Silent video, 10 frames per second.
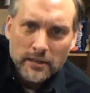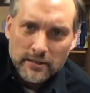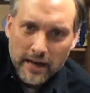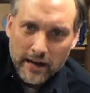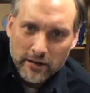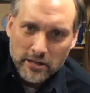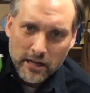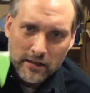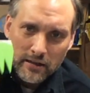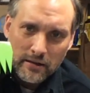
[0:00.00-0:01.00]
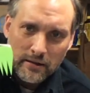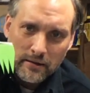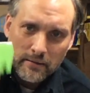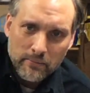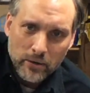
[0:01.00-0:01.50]
To add our teeth.
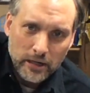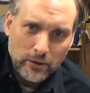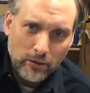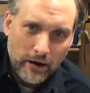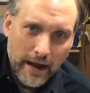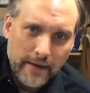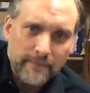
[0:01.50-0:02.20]
Pretty cool, right?